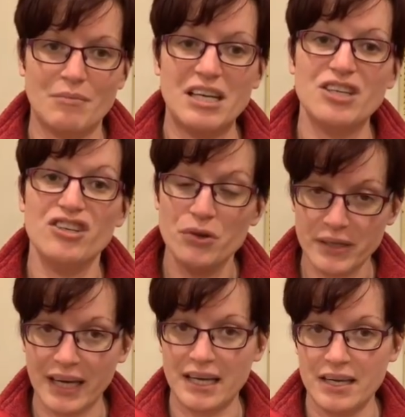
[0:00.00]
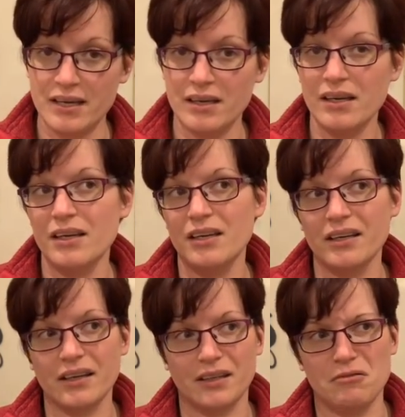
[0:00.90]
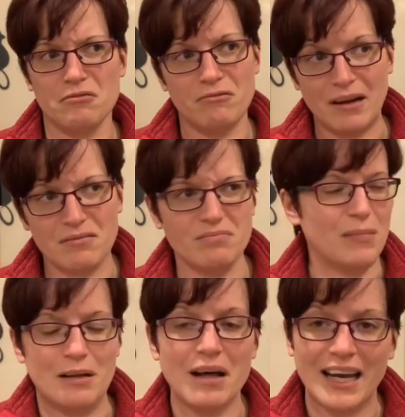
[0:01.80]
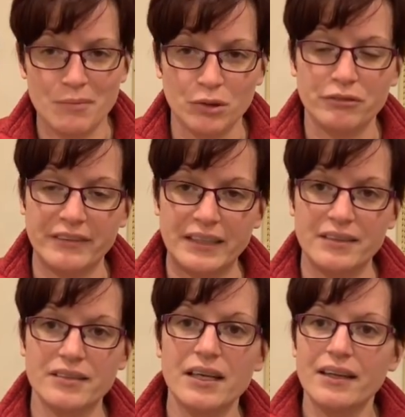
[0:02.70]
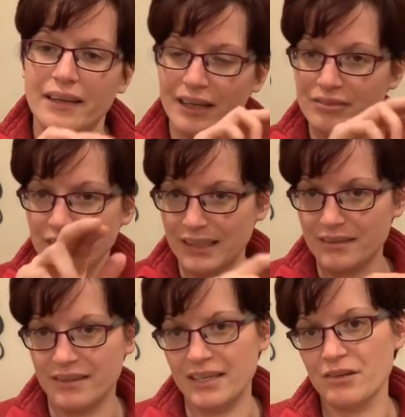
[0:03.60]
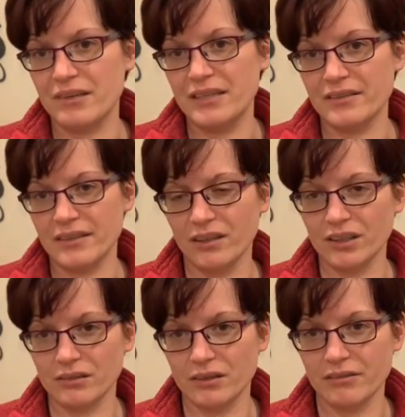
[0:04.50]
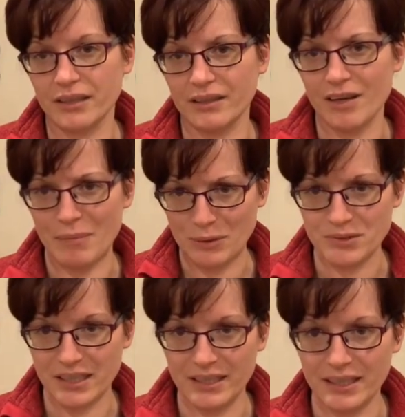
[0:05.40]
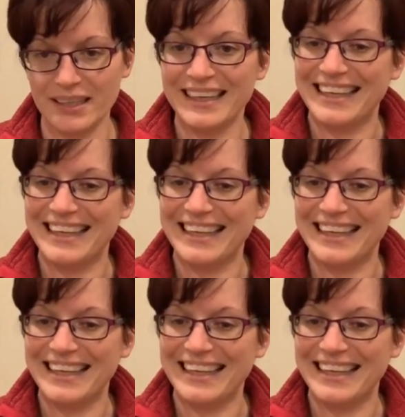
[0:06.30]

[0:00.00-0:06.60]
In UK kind of animal feeds, they have to list the ingredients in order of kind of amount in it.